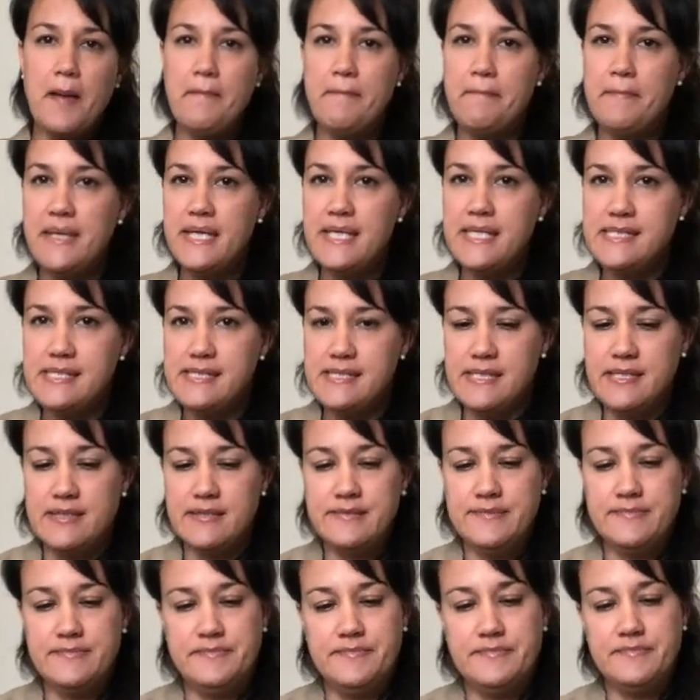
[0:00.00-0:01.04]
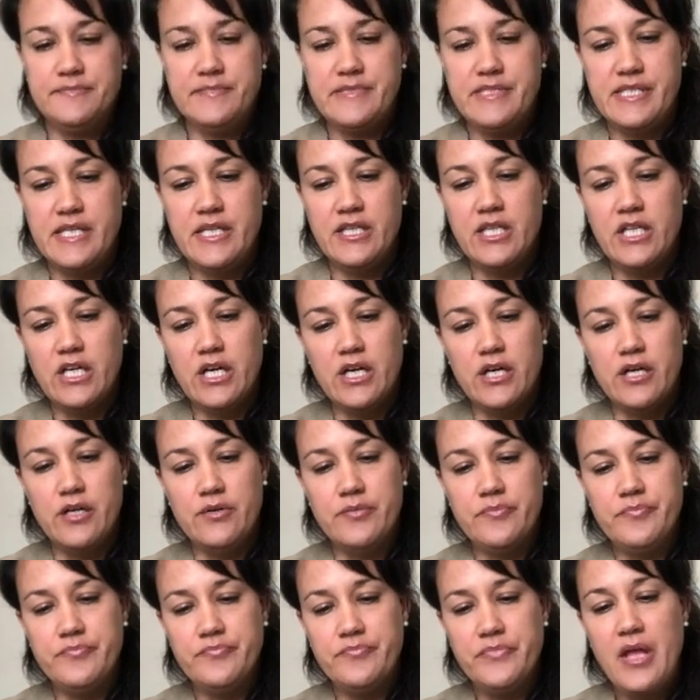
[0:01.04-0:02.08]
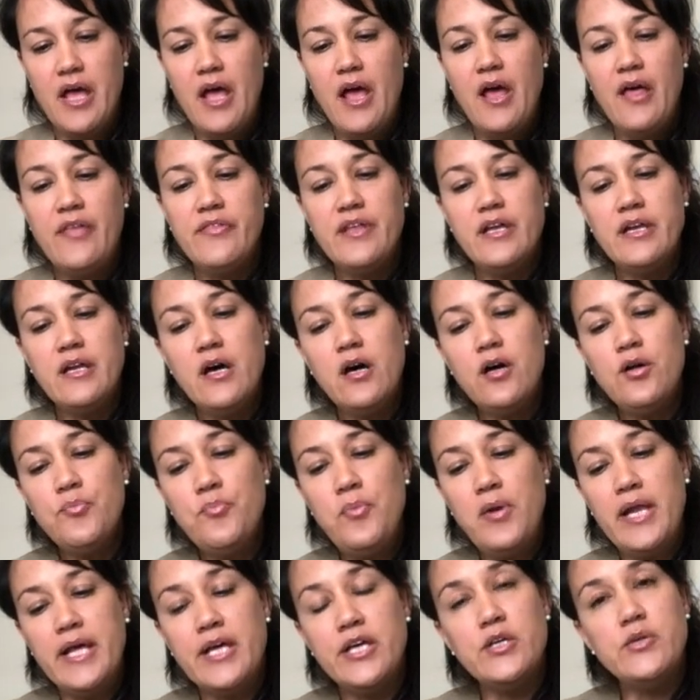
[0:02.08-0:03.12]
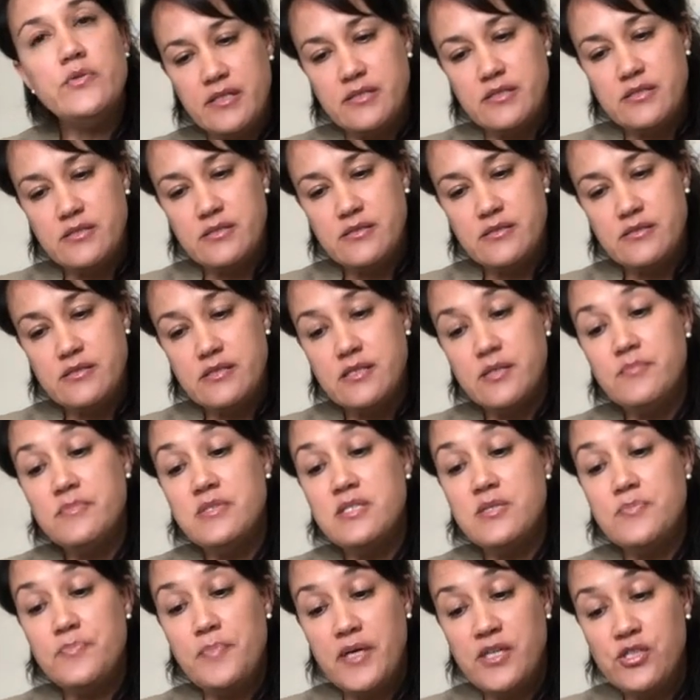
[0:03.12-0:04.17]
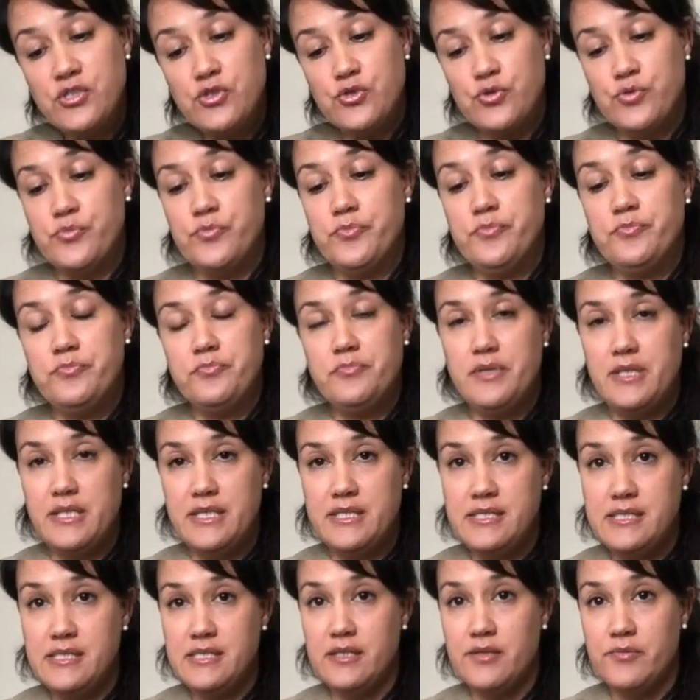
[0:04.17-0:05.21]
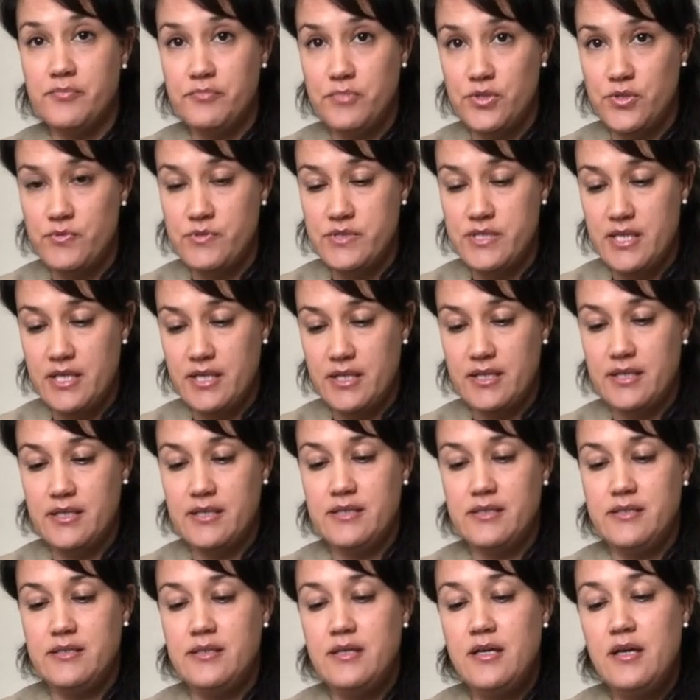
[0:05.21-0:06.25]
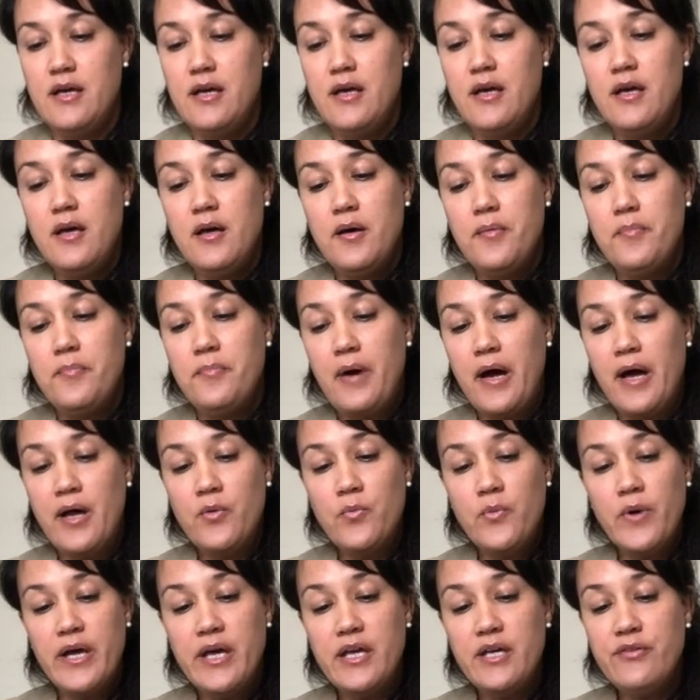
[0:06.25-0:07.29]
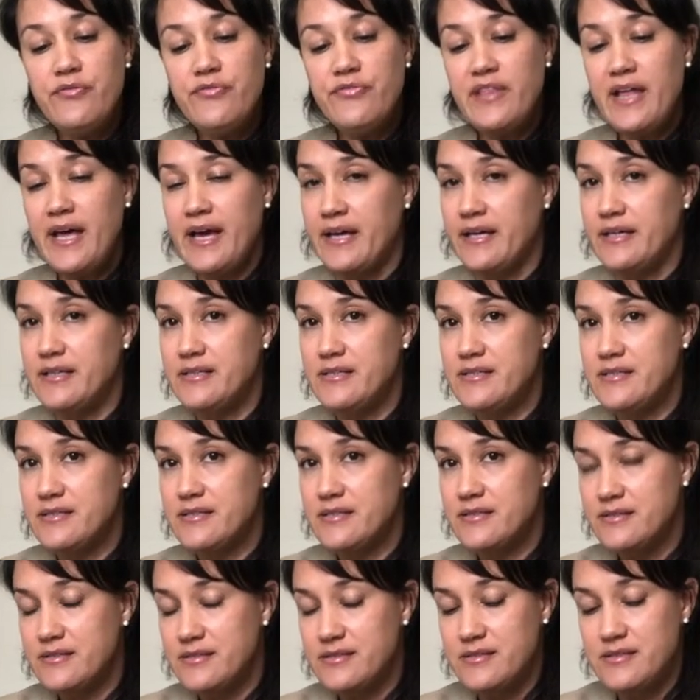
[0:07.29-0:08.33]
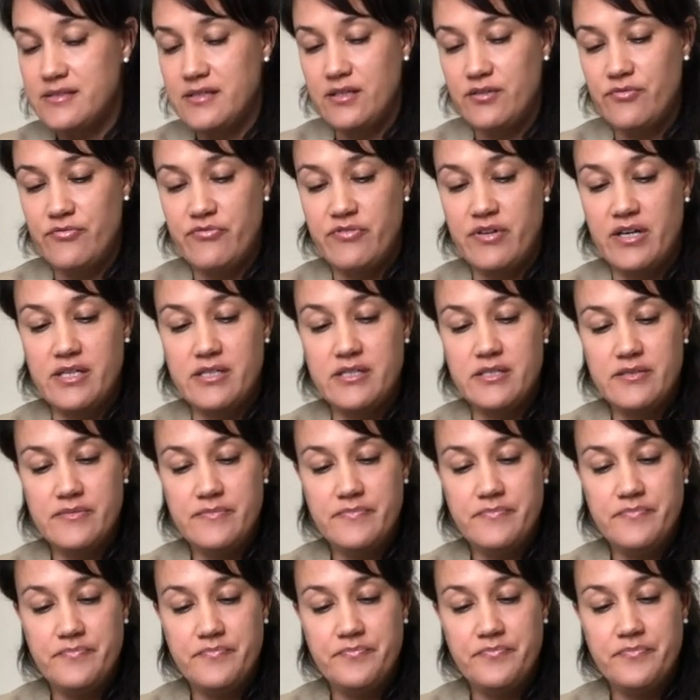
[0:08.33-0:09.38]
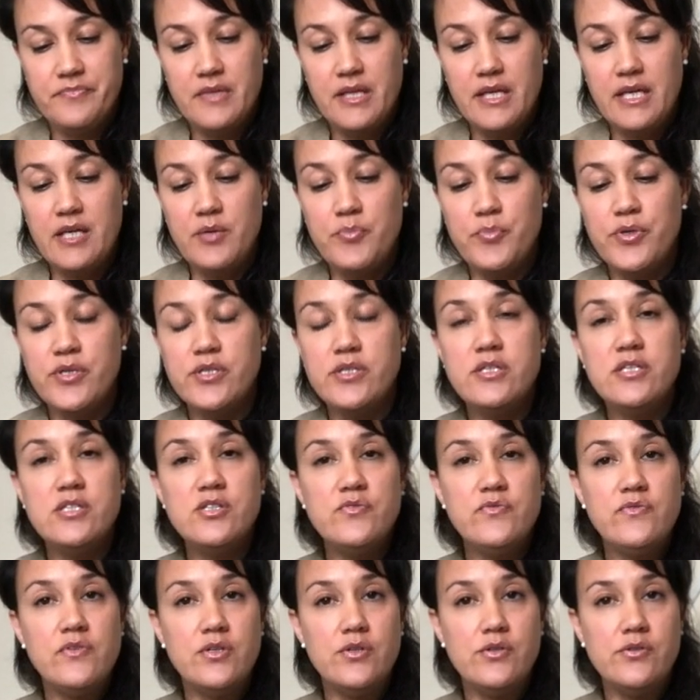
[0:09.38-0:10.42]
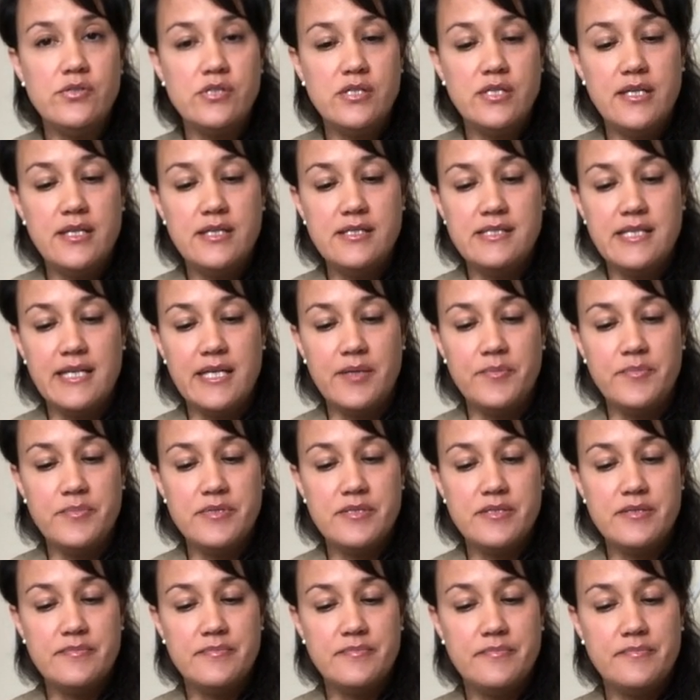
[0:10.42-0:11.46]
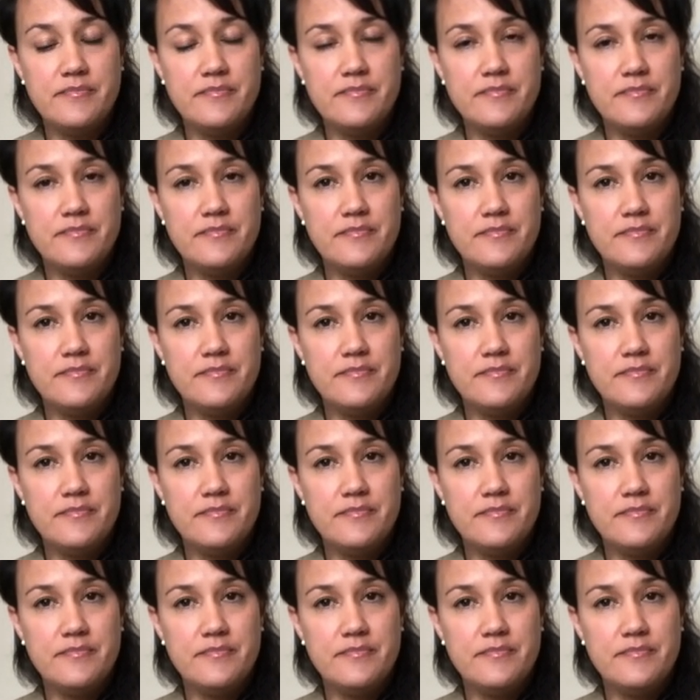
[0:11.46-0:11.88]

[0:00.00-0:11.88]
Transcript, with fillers: Melissa, said the girl. Then I'll play you some special Melissa music. By way of thanks, said Fred. He put his flute to his lips.